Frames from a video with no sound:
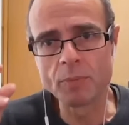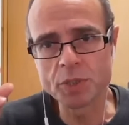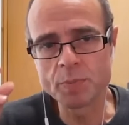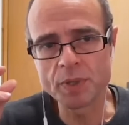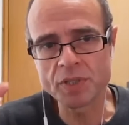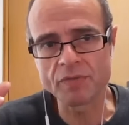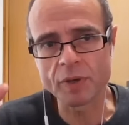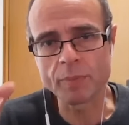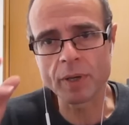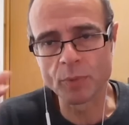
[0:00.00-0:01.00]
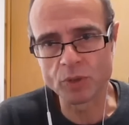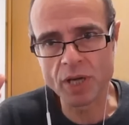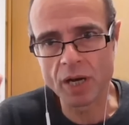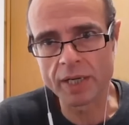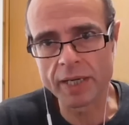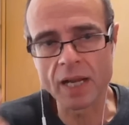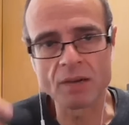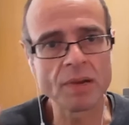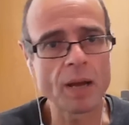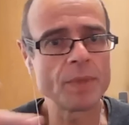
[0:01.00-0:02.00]
more specific, be a bit more target.
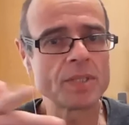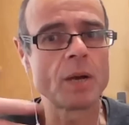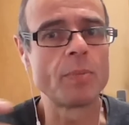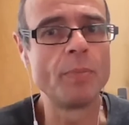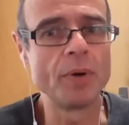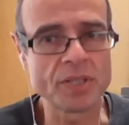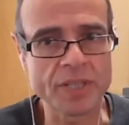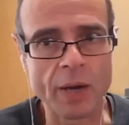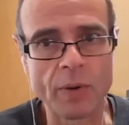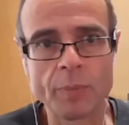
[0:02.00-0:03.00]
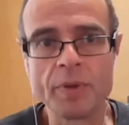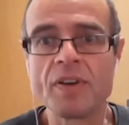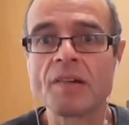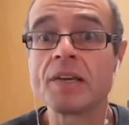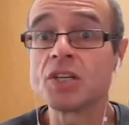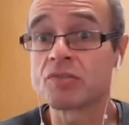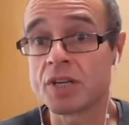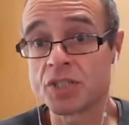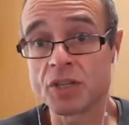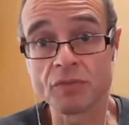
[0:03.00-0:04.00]
I'll wrap this up. I'll put this out. I'd be very
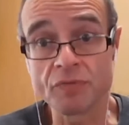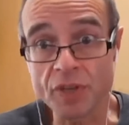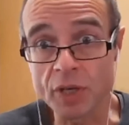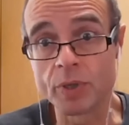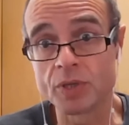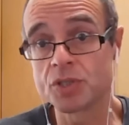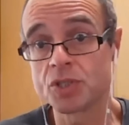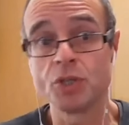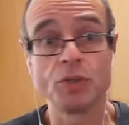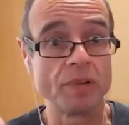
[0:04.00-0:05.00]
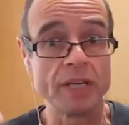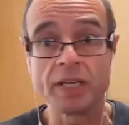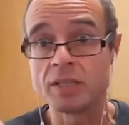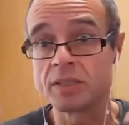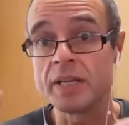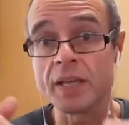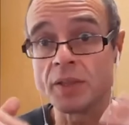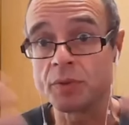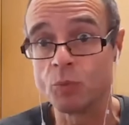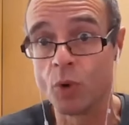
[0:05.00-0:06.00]
interested in viewers who read
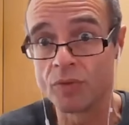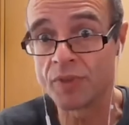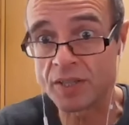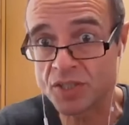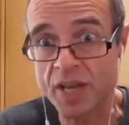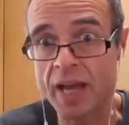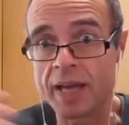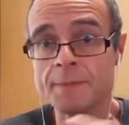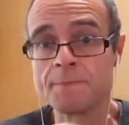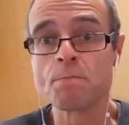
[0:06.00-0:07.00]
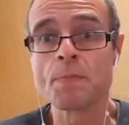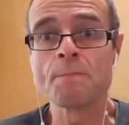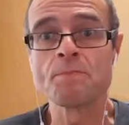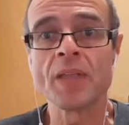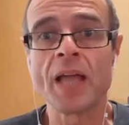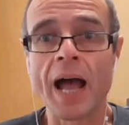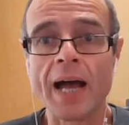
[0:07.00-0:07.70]
underneath what they say that's what I was